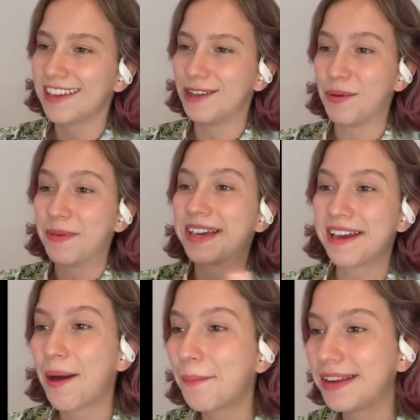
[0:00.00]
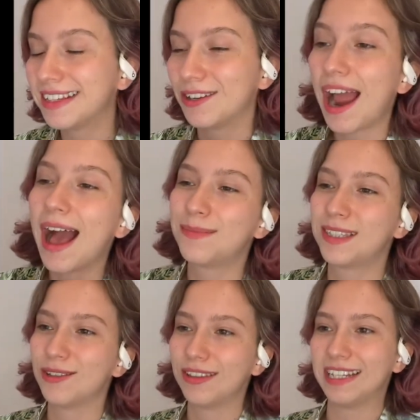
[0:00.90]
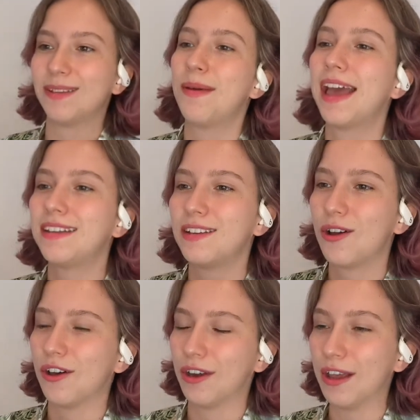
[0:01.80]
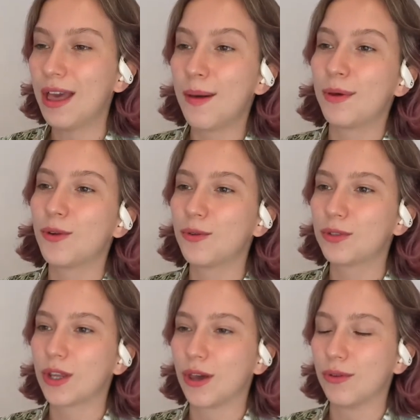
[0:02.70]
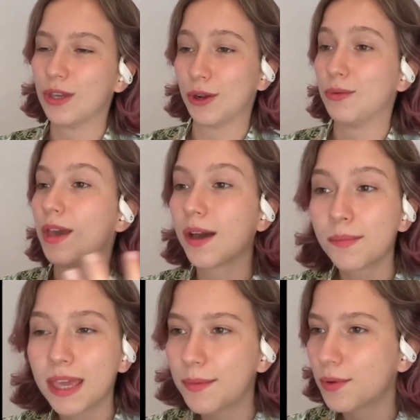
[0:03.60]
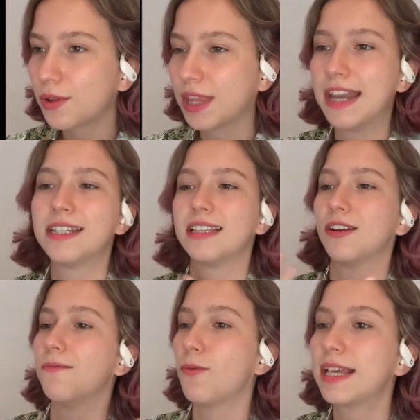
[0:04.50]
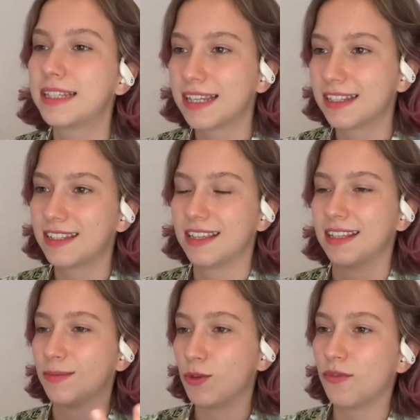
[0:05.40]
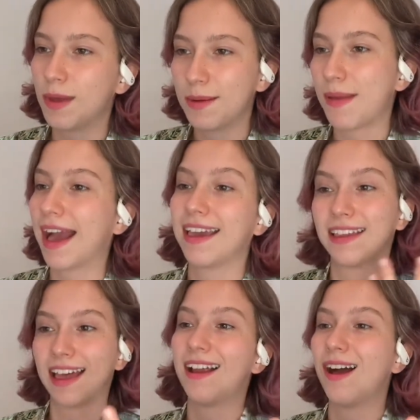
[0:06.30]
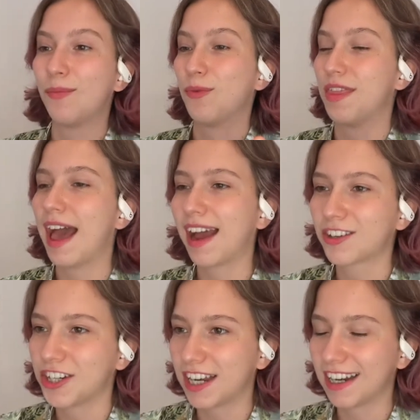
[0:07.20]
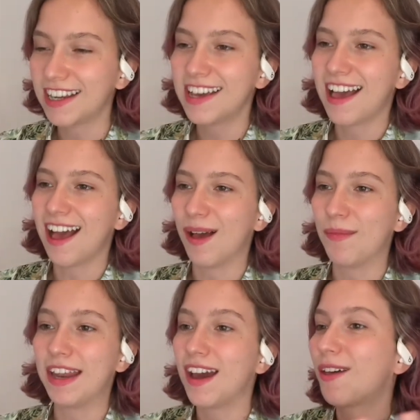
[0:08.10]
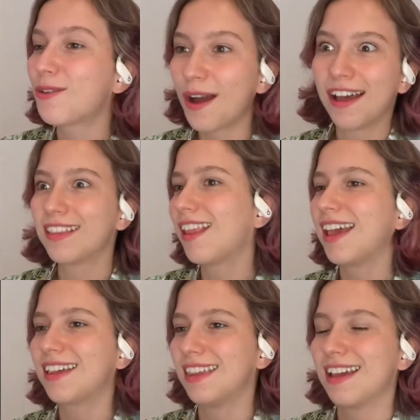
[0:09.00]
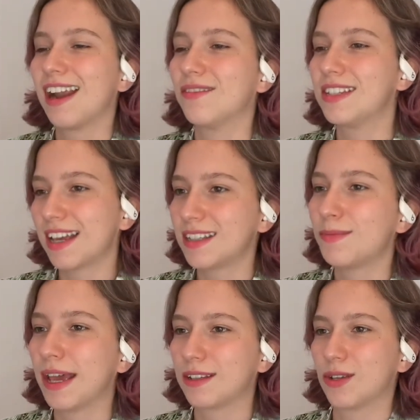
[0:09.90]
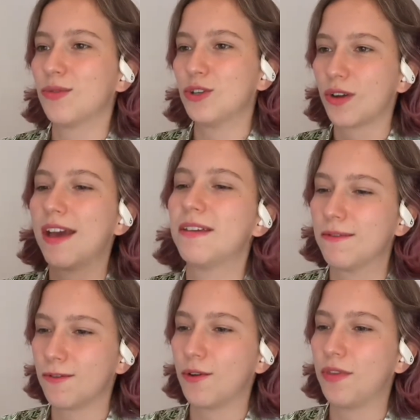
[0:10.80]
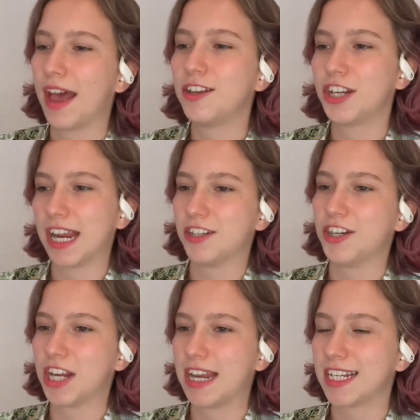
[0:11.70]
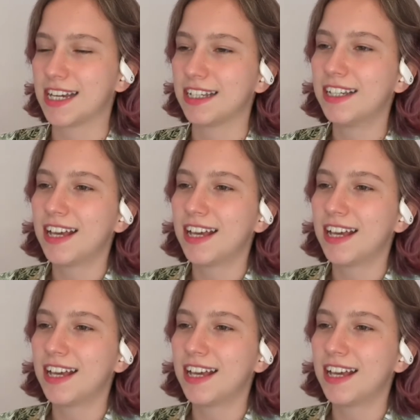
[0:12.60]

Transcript: you know, big companies are absolutely dependent on, but also, you know, young people lending their voices to this movement, backing that up with action, and other unlikely kind of suspects who are driving forward that change agenda.